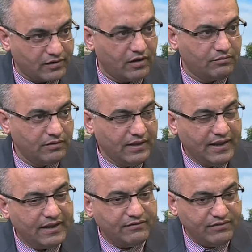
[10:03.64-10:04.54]
club,
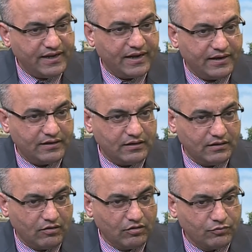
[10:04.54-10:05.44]
and we had
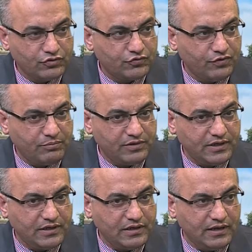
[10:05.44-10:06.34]
almost
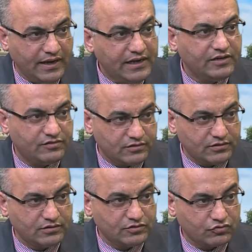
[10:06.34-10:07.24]

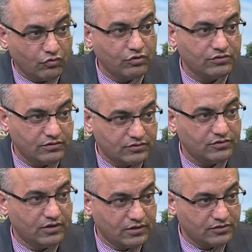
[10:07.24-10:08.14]
58 school
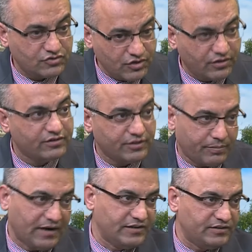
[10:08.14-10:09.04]
children, they
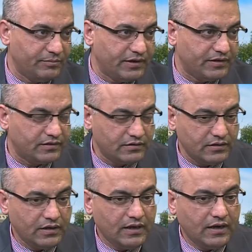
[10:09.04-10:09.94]
participated.
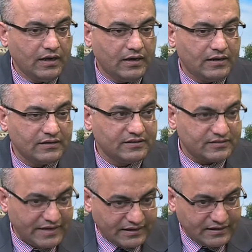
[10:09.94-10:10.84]
The
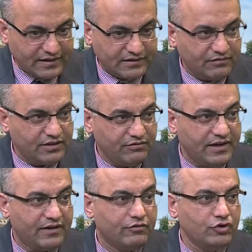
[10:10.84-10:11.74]
second activity we
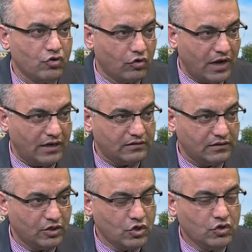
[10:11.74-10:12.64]
had yoga.
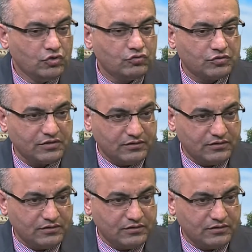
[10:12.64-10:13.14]
So